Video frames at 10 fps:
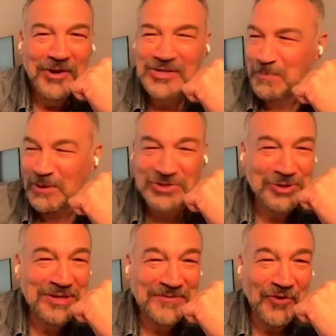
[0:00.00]
You're supposed to
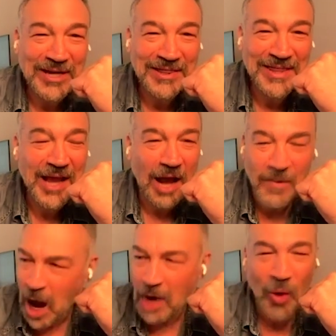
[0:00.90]
do this fucking thing.
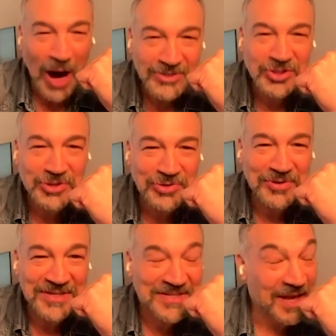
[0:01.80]
Come on, why aren't you
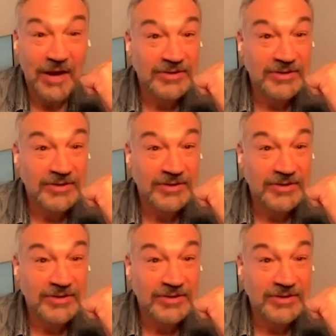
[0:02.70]
doing this thing?